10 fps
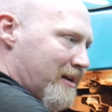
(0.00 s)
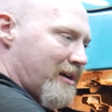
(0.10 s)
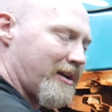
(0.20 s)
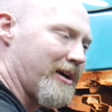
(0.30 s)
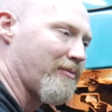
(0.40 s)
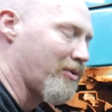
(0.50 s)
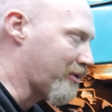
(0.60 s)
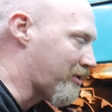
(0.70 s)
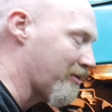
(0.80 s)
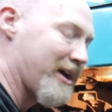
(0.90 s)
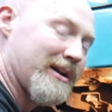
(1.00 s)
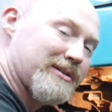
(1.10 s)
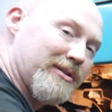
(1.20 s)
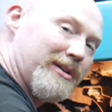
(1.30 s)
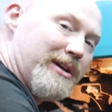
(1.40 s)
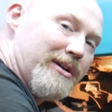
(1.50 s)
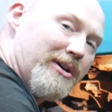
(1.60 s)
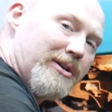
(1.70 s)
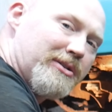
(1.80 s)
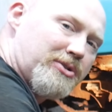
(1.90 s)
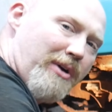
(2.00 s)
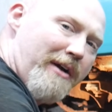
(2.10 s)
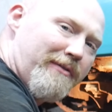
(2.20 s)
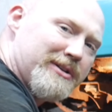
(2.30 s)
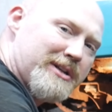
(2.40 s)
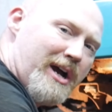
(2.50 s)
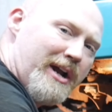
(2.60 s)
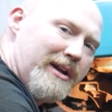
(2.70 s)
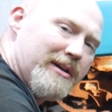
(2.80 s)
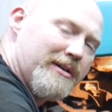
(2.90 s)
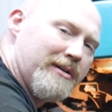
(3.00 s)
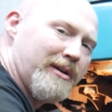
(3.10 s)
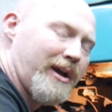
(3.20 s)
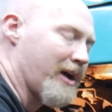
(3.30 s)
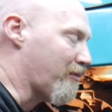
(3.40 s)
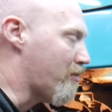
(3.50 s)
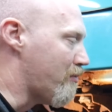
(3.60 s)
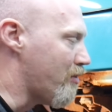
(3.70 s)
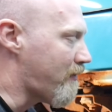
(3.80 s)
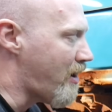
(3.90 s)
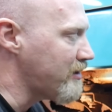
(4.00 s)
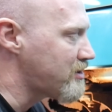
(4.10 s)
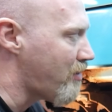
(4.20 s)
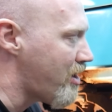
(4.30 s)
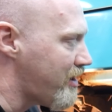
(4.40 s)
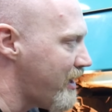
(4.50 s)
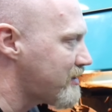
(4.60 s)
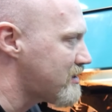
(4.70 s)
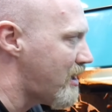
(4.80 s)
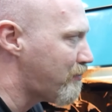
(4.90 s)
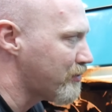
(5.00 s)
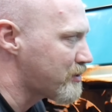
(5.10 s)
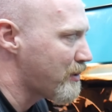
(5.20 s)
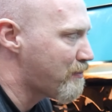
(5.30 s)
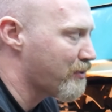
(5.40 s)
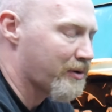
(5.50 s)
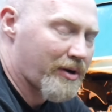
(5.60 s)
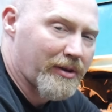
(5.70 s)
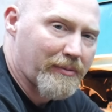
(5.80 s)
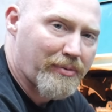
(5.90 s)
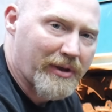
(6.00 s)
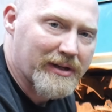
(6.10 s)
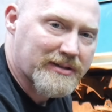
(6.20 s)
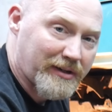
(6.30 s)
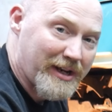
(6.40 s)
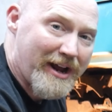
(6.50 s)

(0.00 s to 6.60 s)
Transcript: And then we'll do that to the driver's side, and we'll move on to our next step, which will be putting on the plates on the